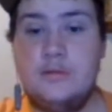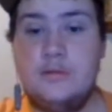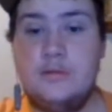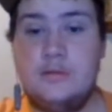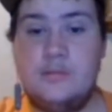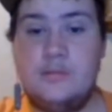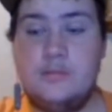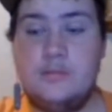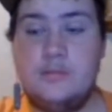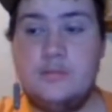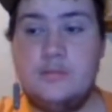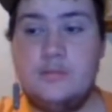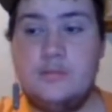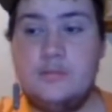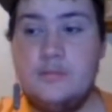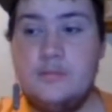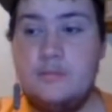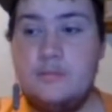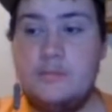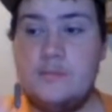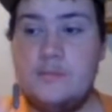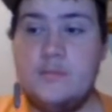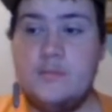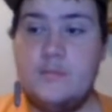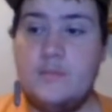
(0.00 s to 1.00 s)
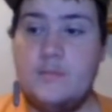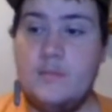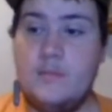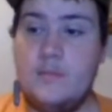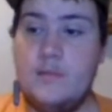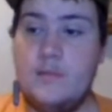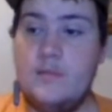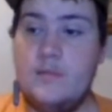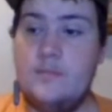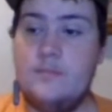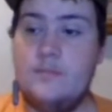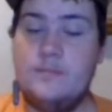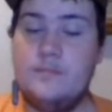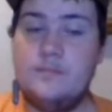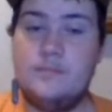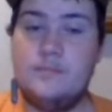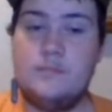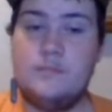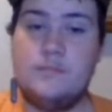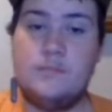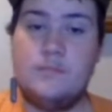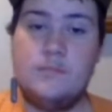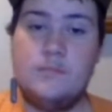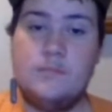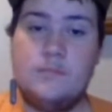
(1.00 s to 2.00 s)

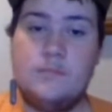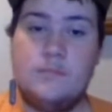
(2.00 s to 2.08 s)
(not speaking)